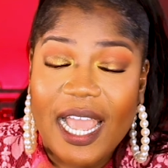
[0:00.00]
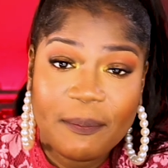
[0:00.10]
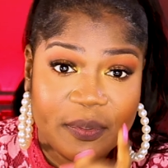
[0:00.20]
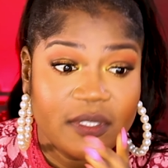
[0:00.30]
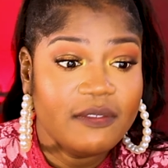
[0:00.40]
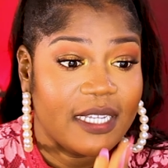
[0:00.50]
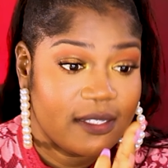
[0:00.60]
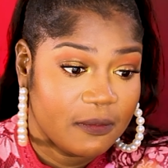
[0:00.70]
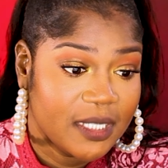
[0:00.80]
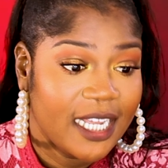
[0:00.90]
I believe that
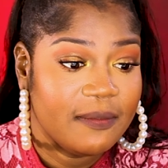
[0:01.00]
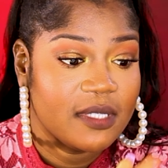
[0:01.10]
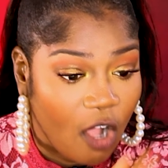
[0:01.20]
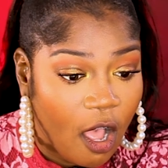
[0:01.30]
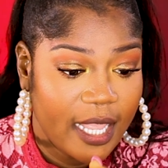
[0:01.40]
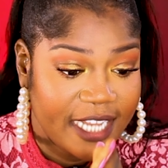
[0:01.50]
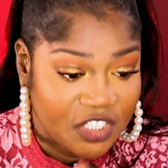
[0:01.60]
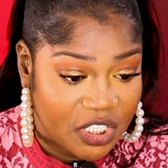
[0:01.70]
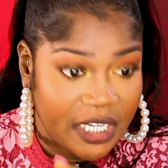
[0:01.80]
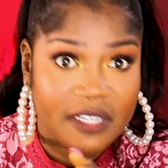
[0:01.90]
sometimes God
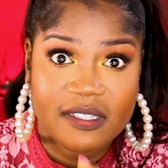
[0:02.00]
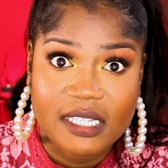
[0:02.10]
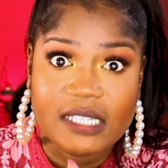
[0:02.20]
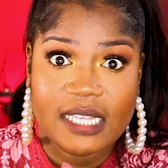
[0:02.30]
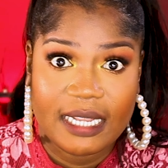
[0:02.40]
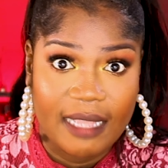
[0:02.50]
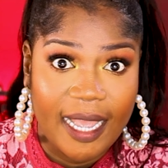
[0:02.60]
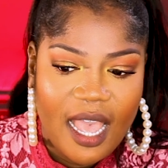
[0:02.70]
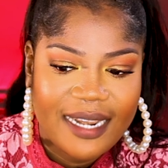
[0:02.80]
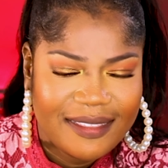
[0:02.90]
engineers things like
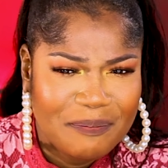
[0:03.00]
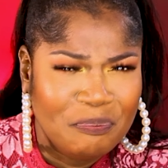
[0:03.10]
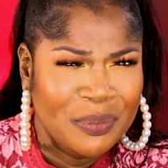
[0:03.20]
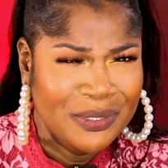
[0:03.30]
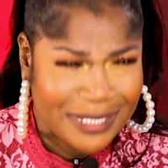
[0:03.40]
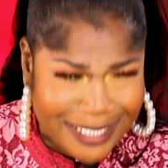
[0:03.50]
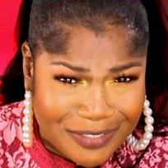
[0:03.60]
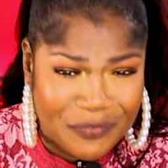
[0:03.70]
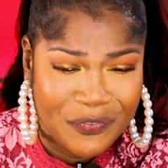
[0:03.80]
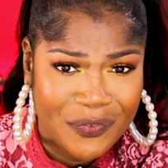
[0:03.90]
that. And I
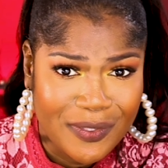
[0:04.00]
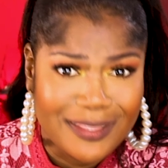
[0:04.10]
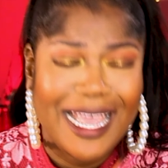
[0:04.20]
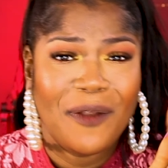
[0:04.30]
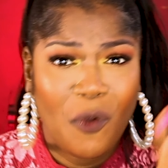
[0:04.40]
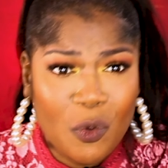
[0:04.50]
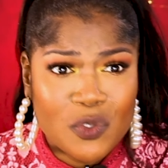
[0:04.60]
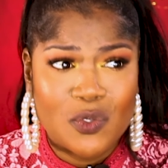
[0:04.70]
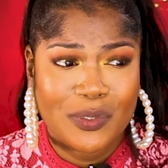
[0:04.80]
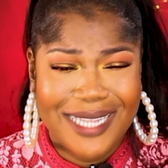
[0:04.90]
believe that
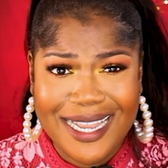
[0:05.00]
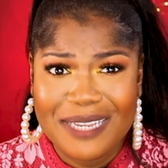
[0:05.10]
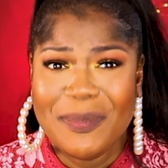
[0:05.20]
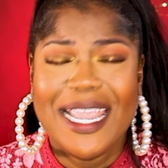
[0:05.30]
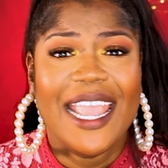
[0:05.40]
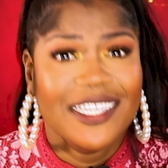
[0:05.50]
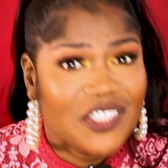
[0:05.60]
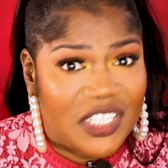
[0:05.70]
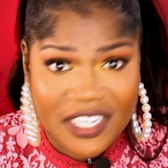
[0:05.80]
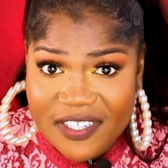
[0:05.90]
also the enemy
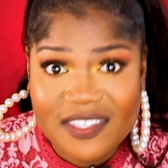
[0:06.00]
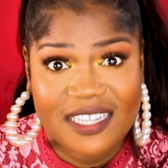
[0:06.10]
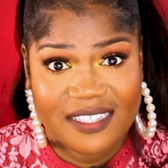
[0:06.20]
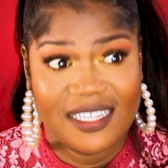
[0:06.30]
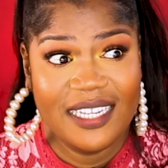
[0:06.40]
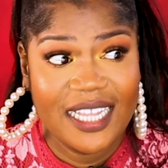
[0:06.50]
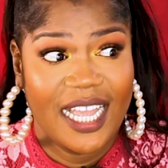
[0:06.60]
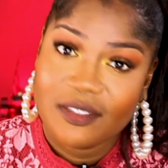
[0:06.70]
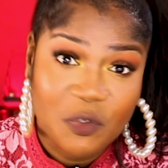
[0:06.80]
engineers things like that.